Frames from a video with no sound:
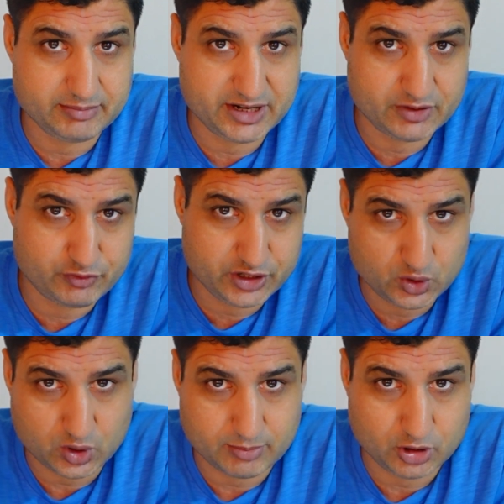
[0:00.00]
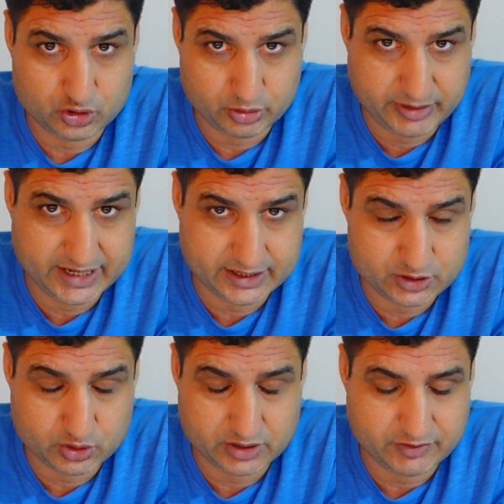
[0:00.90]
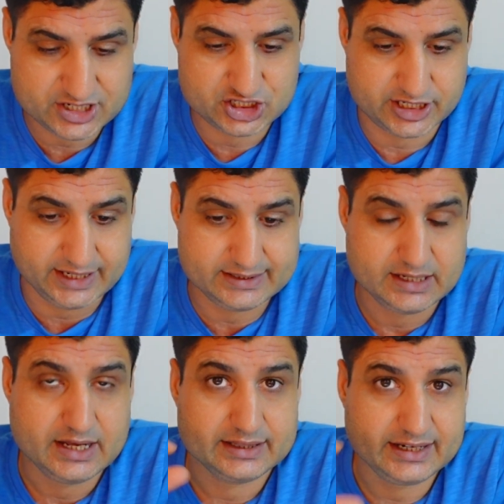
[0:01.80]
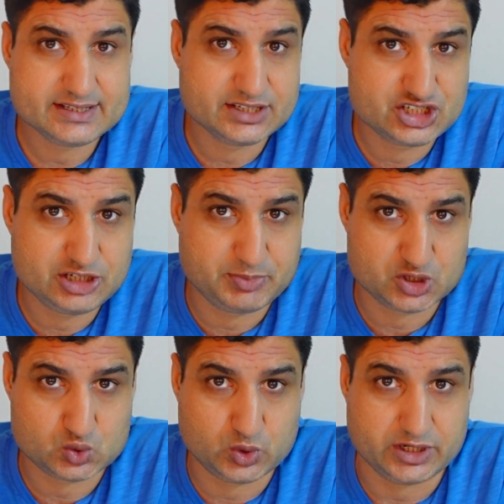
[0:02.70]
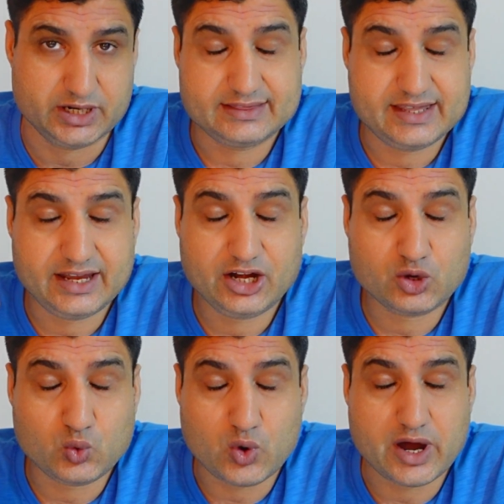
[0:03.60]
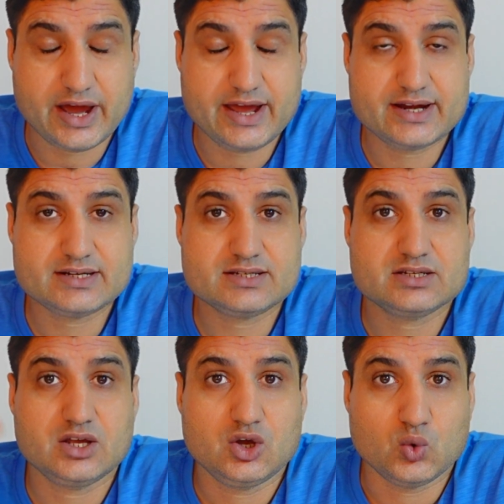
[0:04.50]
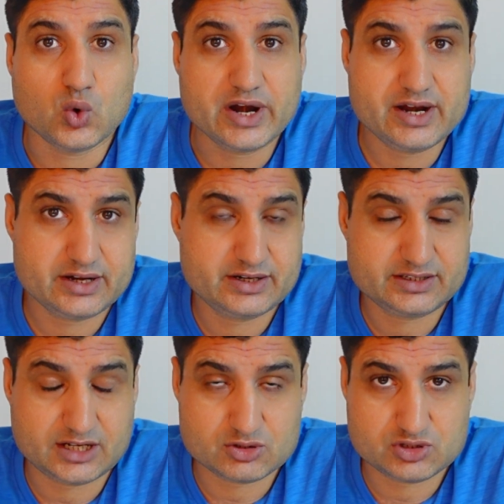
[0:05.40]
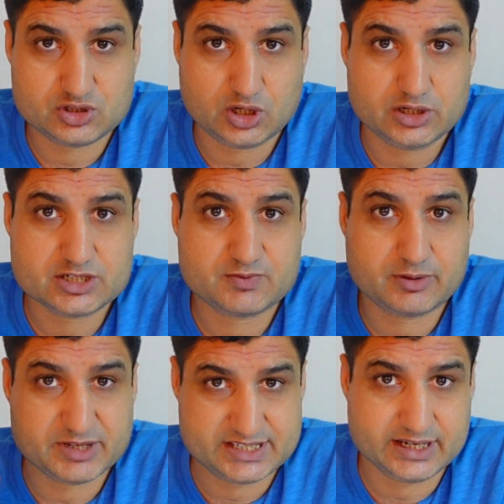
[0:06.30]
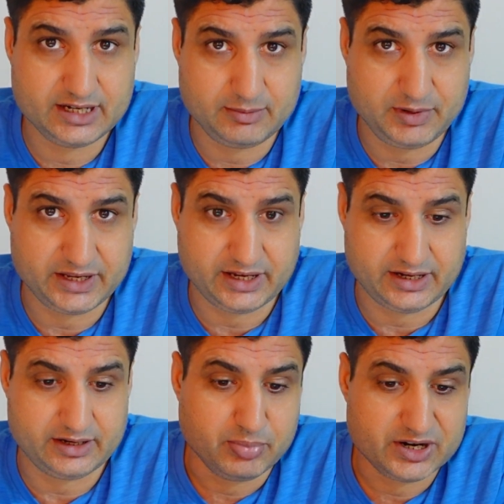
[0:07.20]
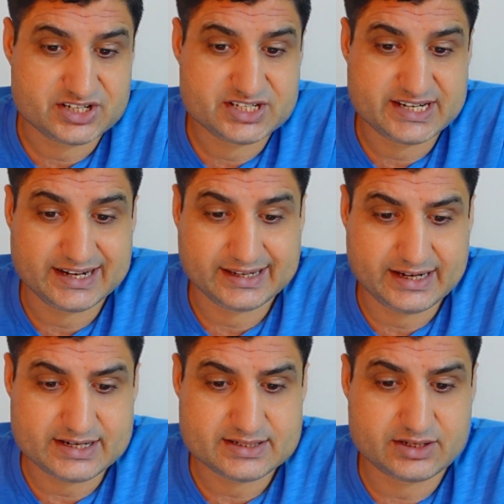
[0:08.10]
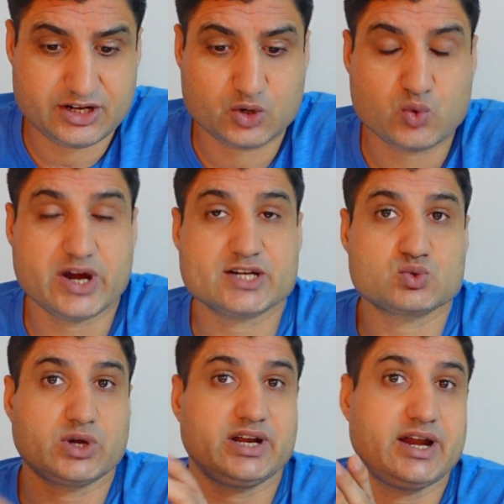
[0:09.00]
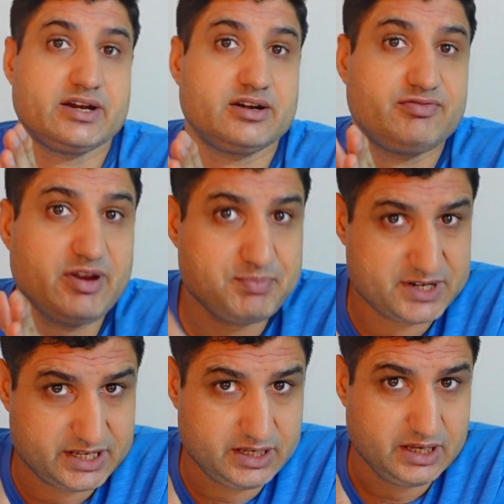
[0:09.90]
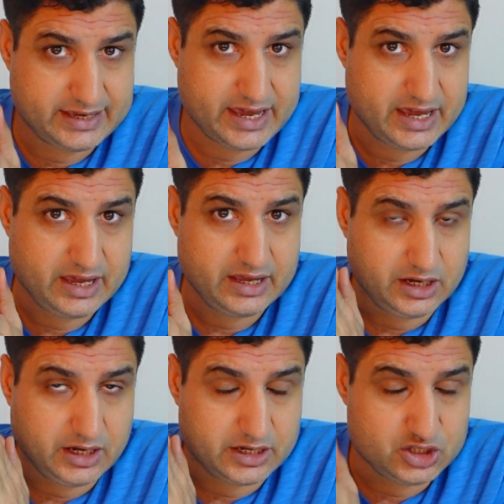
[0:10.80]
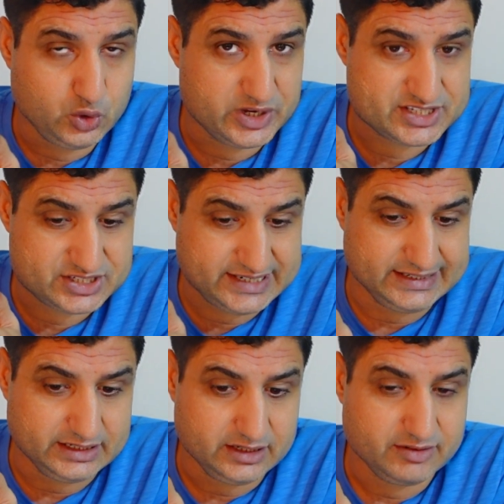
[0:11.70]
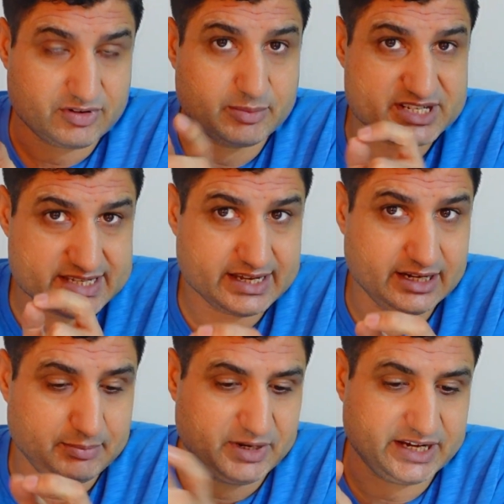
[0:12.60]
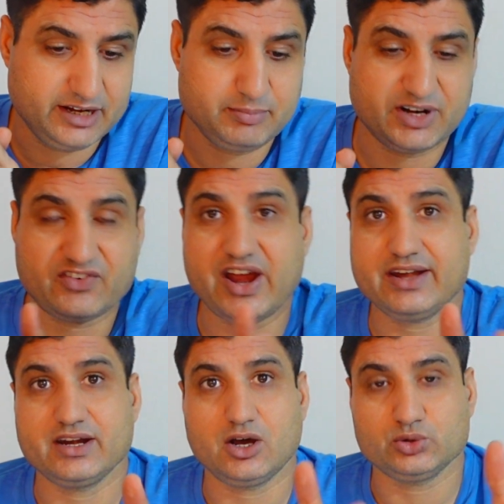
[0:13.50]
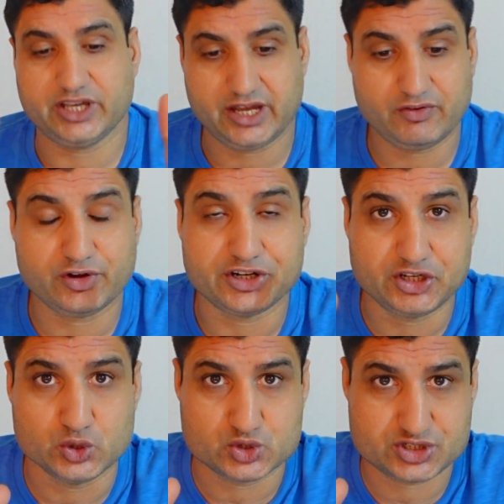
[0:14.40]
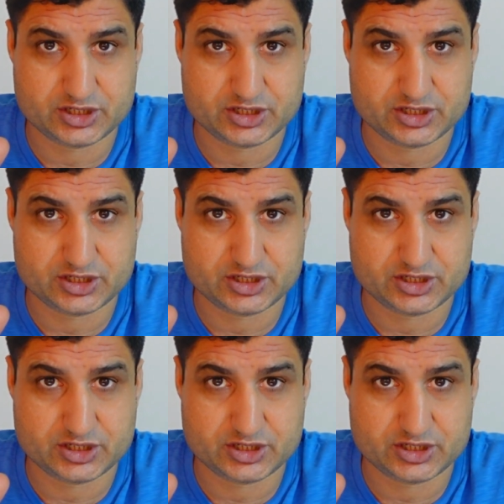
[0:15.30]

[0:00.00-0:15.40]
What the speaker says: made a video about Dominica. You can watch that. That is the cheapest one. They requires $100,000 from a single applicant, but St. Kitts requires 150k USD from a single applicant. But right now they have reduced